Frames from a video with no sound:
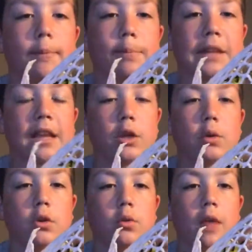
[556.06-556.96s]
But then you
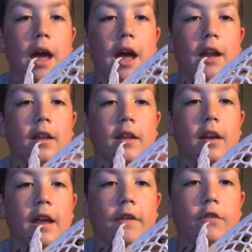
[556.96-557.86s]
could do that, and
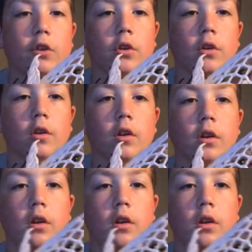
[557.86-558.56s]
then after